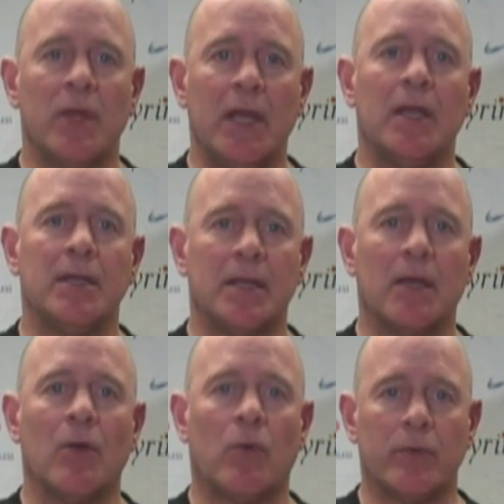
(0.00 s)
We needed to
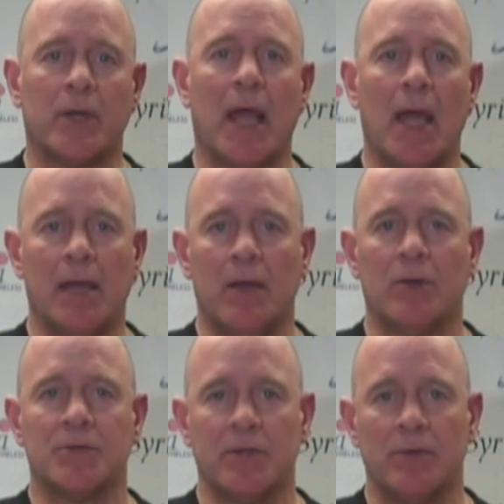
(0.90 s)
get an older guy in
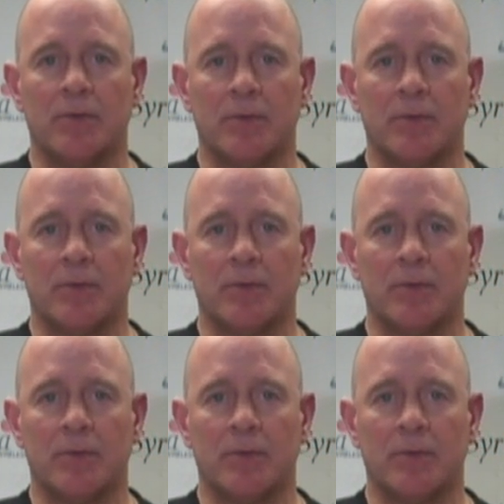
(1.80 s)
here, too.